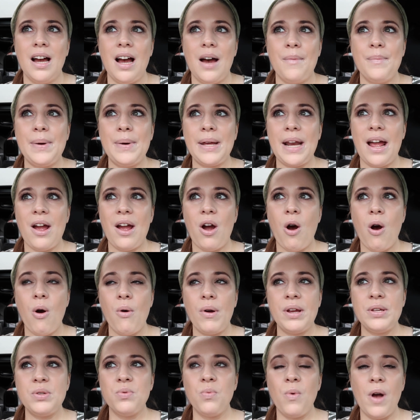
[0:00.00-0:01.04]
but I
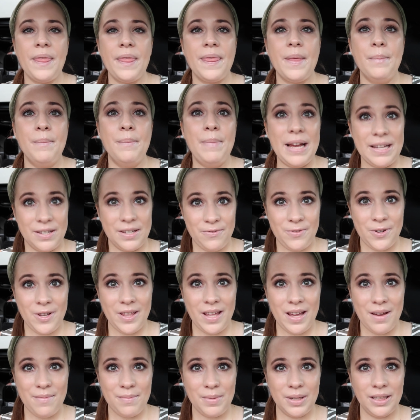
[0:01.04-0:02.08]
always want the best for
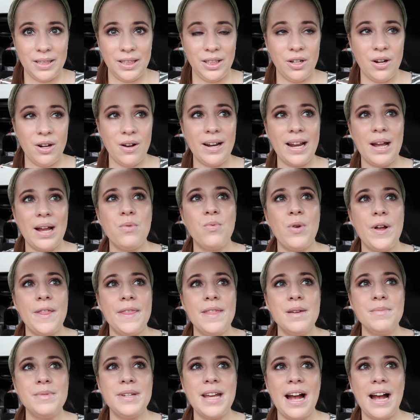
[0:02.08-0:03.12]
them, you know, and I
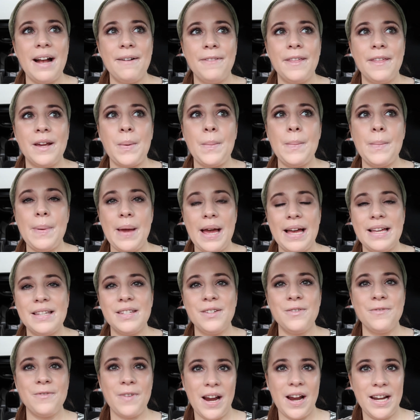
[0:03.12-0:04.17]
want them to have their
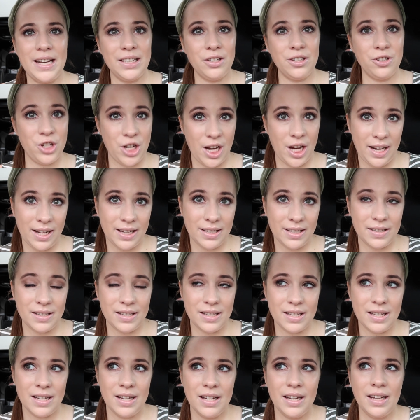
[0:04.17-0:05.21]
best fighting
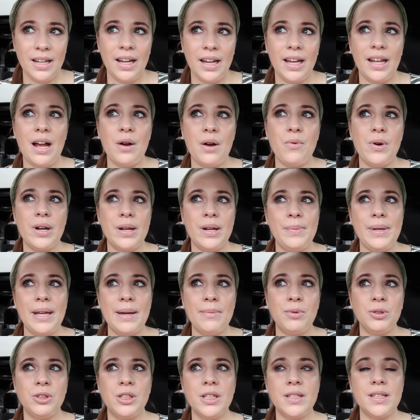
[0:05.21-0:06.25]
chance. And I want to be
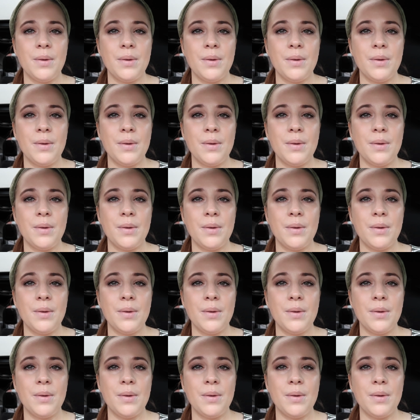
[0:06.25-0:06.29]
able to